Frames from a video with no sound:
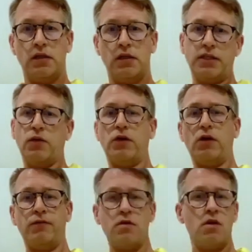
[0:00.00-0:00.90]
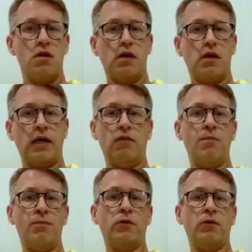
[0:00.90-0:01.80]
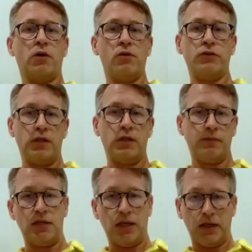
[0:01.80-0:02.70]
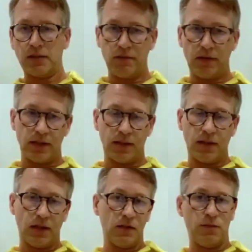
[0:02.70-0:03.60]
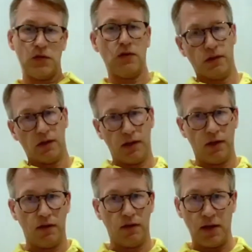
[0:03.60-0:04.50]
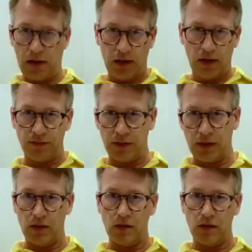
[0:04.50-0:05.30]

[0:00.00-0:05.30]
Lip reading: So that's sort of kind of a broader concept than just investing in a specific NFT.